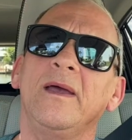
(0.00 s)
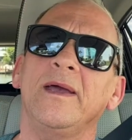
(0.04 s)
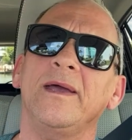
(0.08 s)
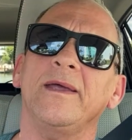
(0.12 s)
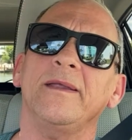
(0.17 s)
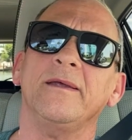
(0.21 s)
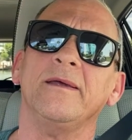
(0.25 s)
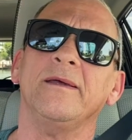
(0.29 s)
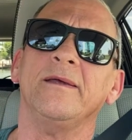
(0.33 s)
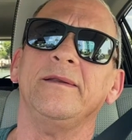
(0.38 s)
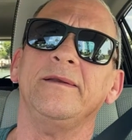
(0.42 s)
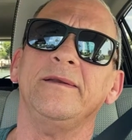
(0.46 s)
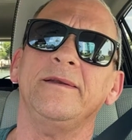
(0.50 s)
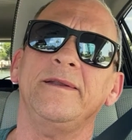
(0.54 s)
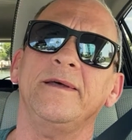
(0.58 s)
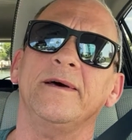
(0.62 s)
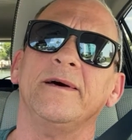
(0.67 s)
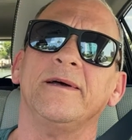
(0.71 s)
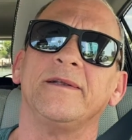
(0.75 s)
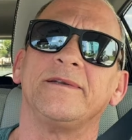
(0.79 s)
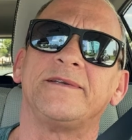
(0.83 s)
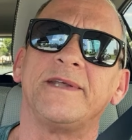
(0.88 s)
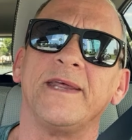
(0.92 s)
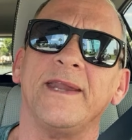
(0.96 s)
and
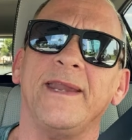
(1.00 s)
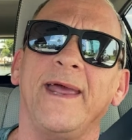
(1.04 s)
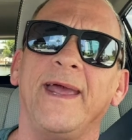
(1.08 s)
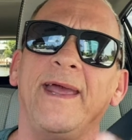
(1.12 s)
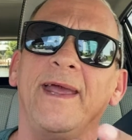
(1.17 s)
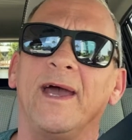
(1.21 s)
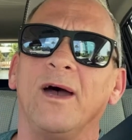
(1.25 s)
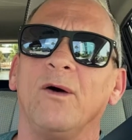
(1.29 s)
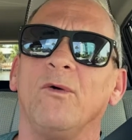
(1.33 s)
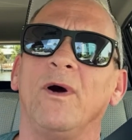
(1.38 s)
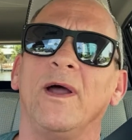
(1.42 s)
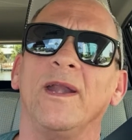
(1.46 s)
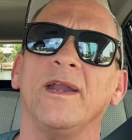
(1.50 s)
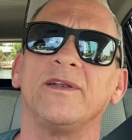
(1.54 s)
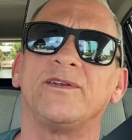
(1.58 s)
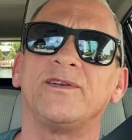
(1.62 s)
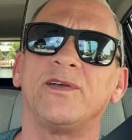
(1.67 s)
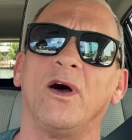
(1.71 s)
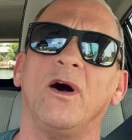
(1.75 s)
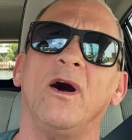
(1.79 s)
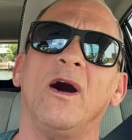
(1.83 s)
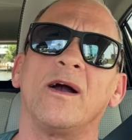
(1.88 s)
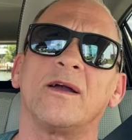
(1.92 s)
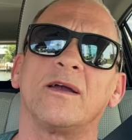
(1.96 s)
uh, today I want to
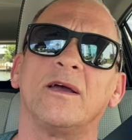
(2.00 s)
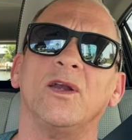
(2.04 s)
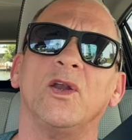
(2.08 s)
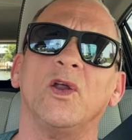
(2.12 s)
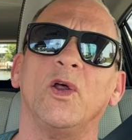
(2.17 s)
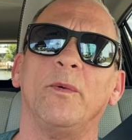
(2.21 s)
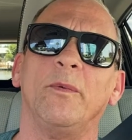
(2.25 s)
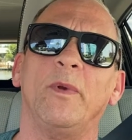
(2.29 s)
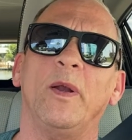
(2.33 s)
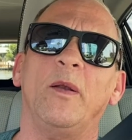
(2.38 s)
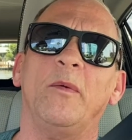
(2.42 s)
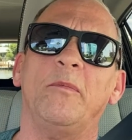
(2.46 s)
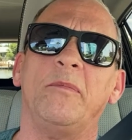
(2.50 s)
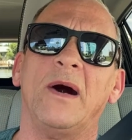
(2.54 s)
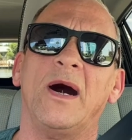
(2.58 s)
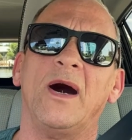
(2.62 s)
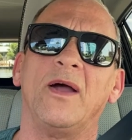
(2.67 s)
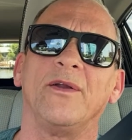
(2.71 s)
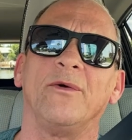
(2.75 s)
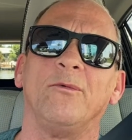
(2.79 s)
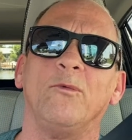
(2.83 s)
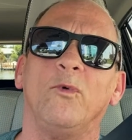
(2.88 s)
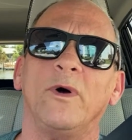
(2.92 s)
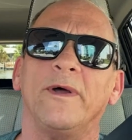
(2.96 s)
talk a little bit
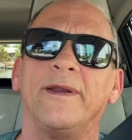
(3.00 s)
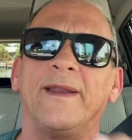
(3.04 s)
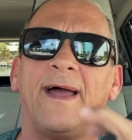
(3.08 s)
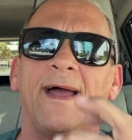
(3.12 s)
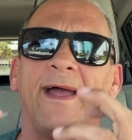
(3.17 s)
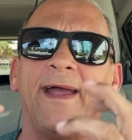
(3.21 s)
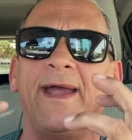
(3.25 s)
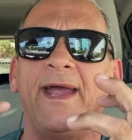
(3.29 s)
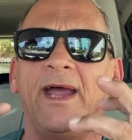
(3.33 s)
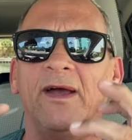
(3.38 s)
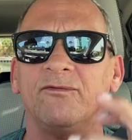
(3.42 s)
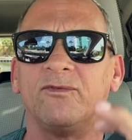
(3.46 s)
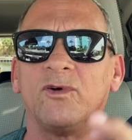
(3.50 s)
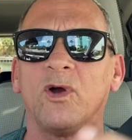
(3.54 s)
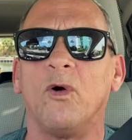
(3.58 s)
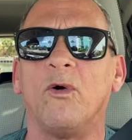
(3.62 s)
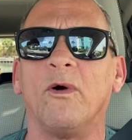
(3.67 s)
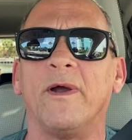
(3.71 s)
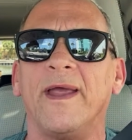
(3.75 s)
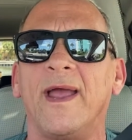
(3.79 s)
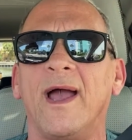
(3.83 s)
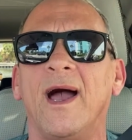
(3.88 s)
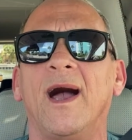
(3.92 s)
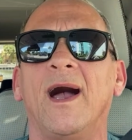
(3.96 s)
about what I have
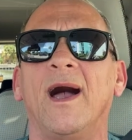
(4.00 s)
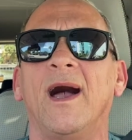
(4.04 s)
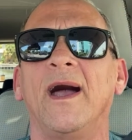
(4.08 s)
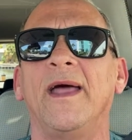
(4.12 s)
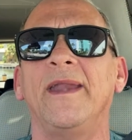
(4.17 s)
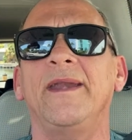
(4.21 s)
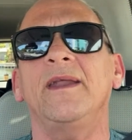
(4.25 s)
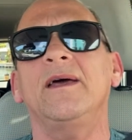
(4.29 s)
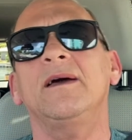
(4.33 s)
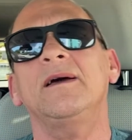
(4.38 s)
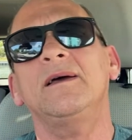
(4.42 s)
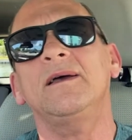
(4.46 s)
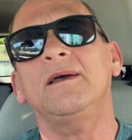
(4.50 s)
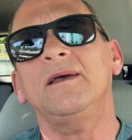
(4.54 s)
going on.